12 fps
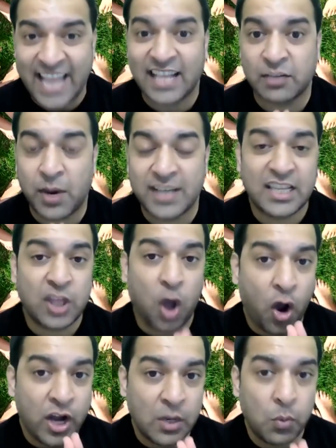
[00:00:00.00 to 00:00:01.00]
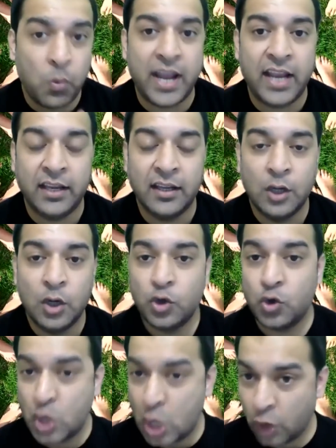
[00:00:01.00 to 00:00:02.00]
that's why I said the only way
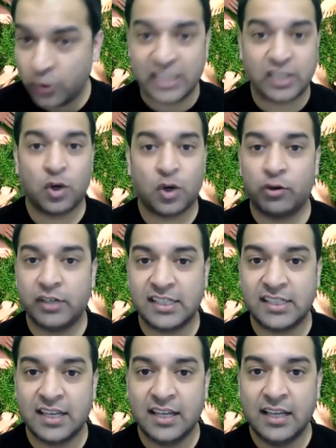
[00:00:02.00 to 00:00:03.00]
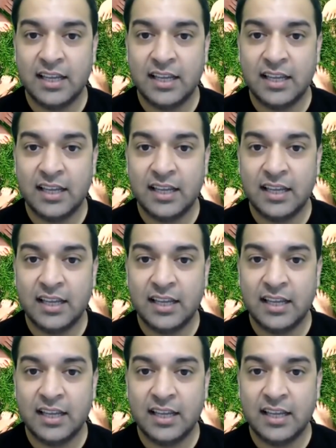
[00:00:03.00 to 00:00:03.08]
to know these stories